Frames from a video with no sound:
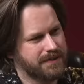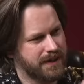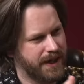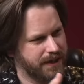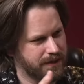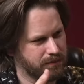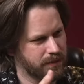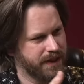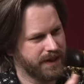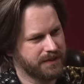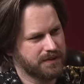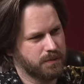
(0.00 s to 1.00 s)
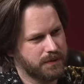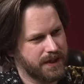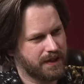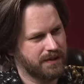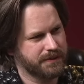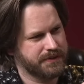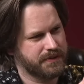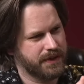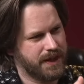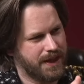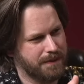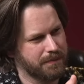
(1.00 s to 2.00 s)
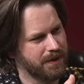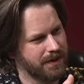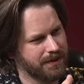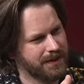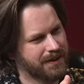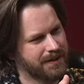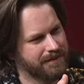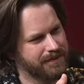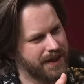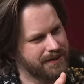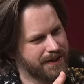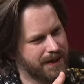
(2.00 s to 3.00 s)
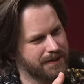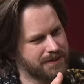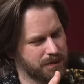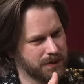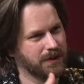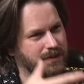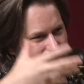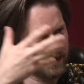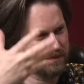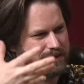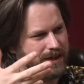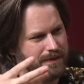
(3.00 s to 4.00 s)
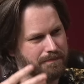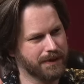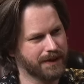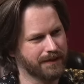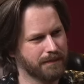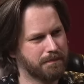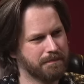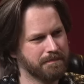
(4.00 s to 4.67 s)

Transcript: sliding rig, so it would get closer to camera. Okay. As it got, so it looked like it was getting bigger.